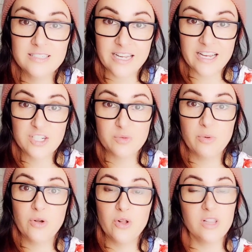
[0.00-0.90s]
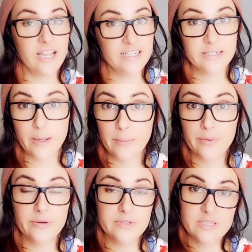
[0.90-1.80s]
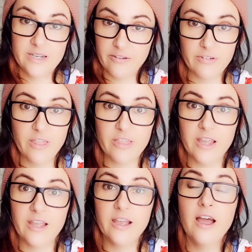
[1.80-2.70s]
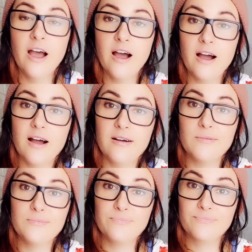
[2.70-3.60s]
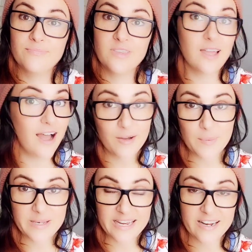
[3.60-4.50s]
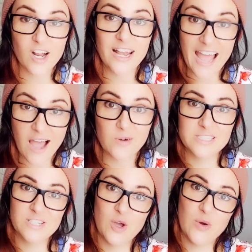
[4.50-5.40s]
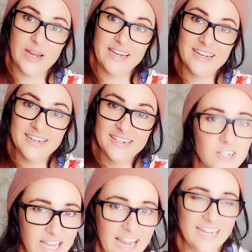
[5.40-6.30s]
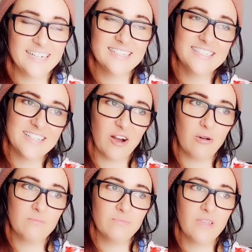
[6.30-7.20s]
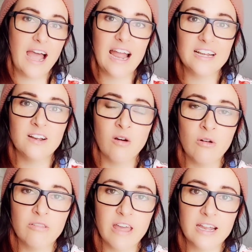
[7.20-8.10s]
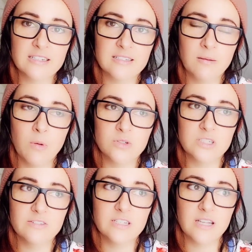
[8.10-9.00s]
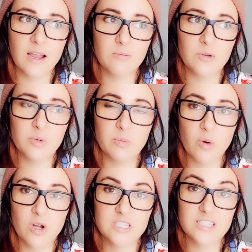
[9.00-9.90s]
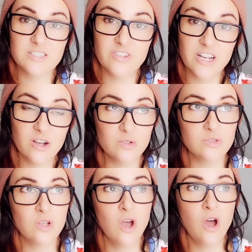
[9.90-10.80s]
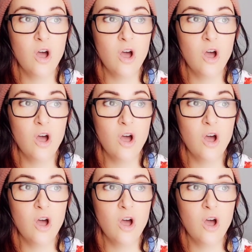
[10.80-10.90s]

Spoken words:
tangible, like numbers and everything, update on how it's going. Okay, so I know that most of the time when people watch these videos,